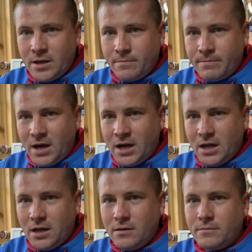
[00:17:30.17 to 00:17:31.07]
But
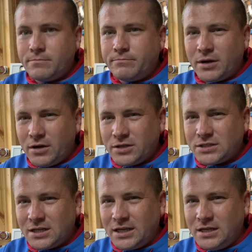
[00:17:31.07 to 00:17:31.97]

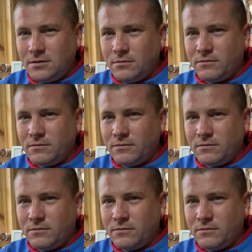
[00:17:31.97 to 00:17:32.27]
personally,